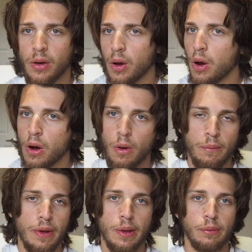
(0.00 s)

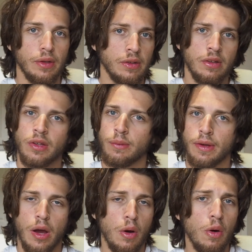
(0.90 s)
oh baby, it's gonna
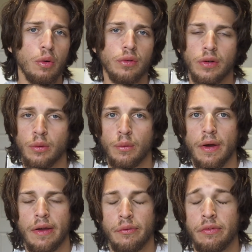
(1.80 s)
be a whole new
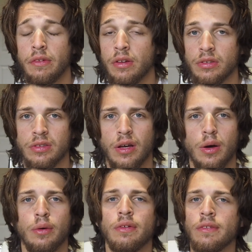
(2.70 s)
wave.
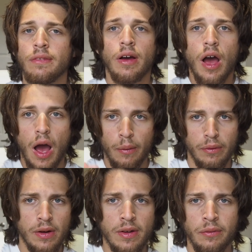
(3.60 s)
So
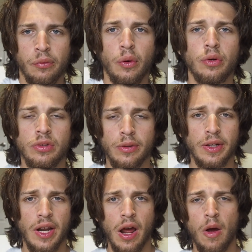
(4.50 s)
I'm looking forward to
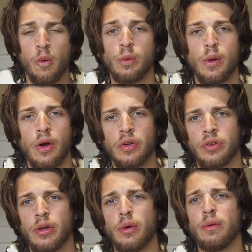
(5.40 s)
it. I hope you are
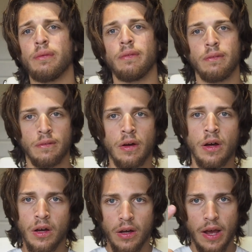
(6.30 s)
too,
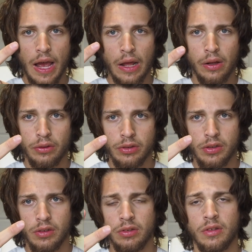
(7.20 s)
and I'll
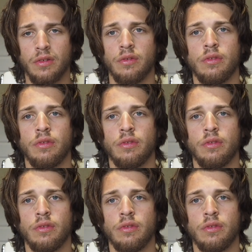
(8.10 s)
see you soon.